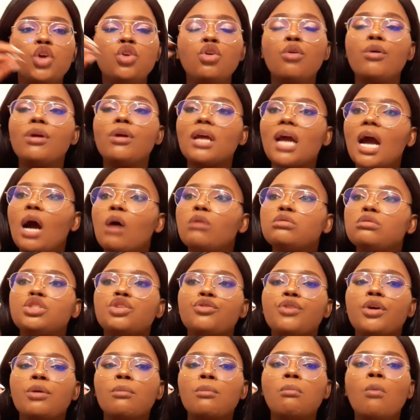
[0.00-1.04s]
You're
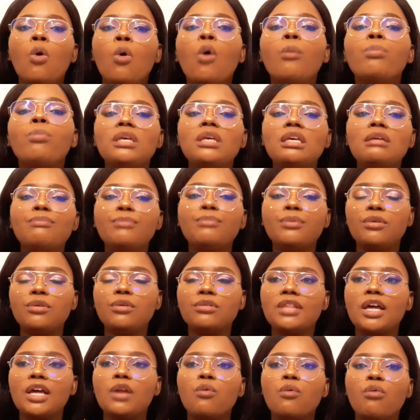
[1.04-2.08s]
encountering more
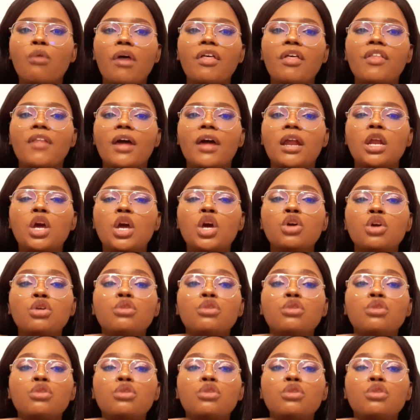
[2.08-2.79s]
people than rather than